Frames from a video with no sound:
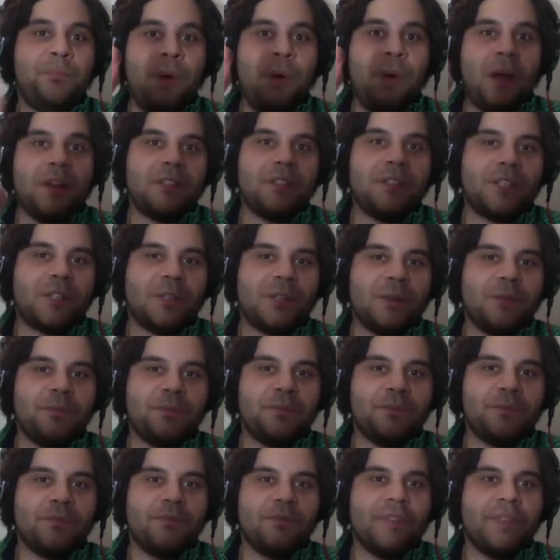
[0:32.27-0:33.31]
But
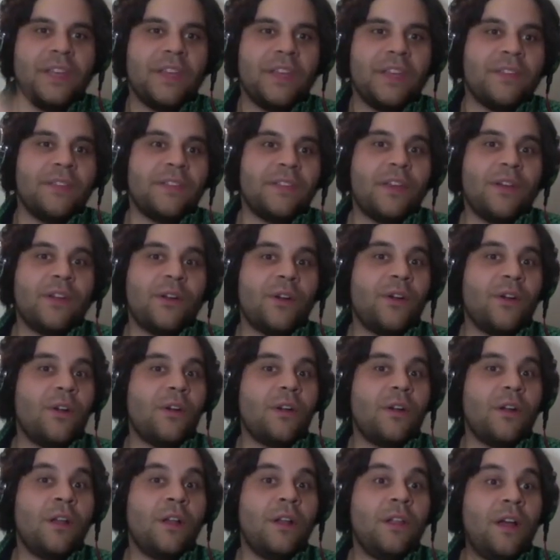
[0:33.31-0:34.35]
then
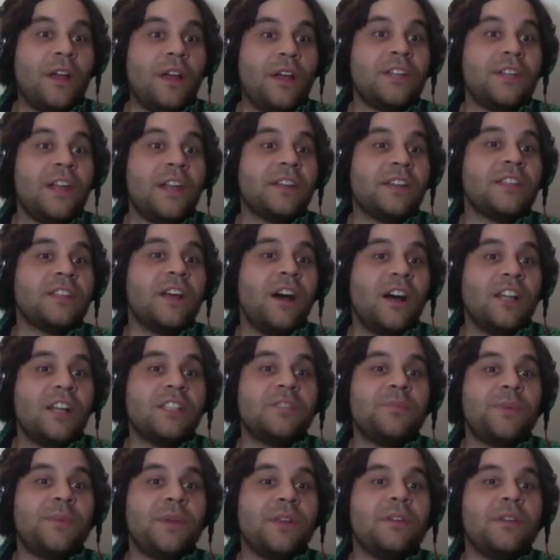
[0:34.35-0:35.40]
her alleged ex
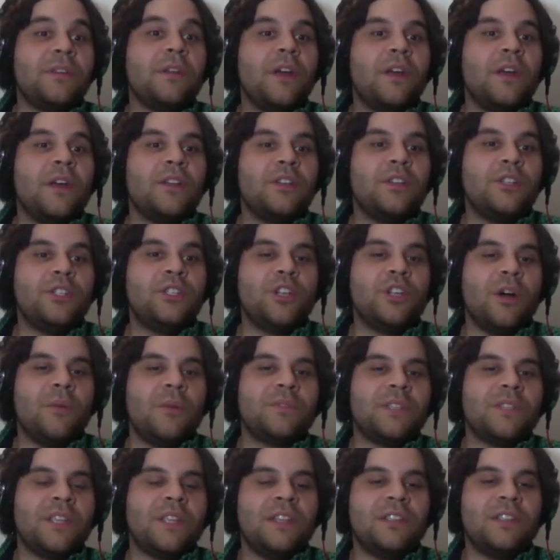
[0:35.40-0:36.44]
husband
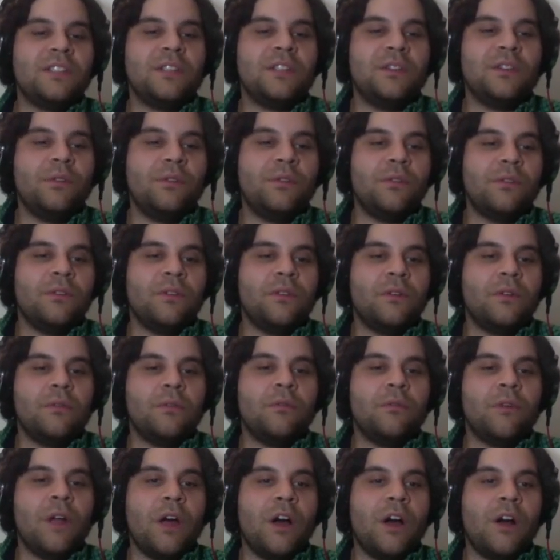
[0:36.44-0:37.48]
jumped into the
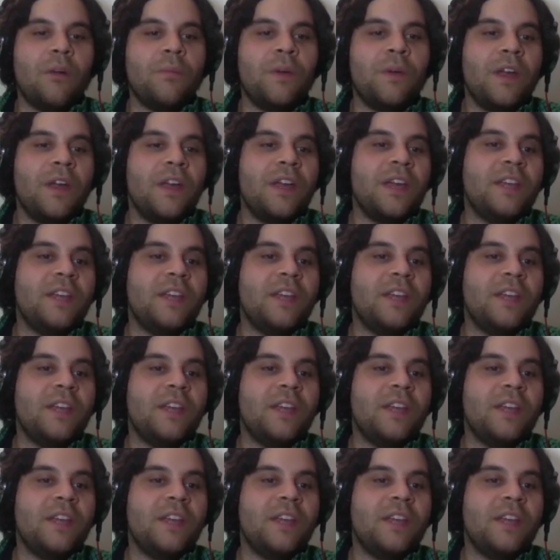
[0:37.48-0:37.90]
realm.